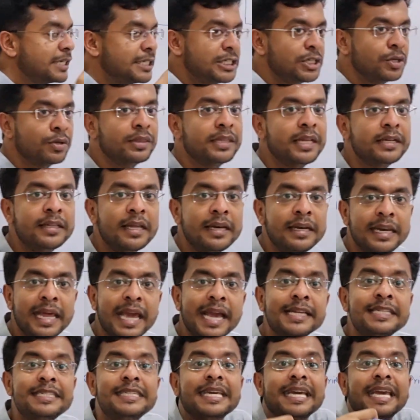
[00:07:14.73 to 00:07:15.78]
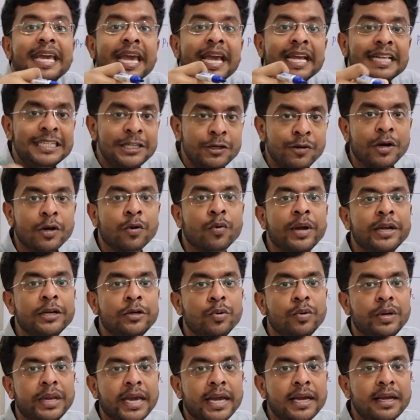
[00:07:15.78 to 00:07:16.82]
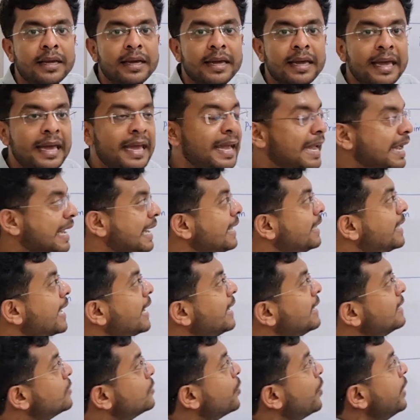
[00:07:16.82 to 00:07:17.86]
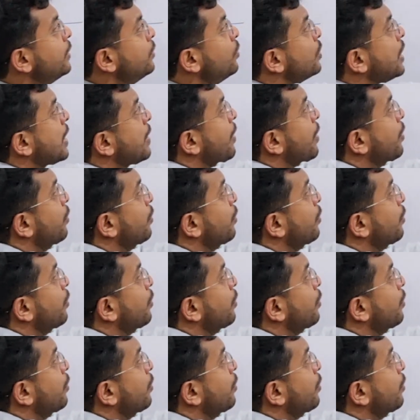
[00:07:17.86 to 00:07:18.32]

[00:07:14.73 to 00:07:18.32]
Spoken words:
sure that the next edge you are going to take either is going to come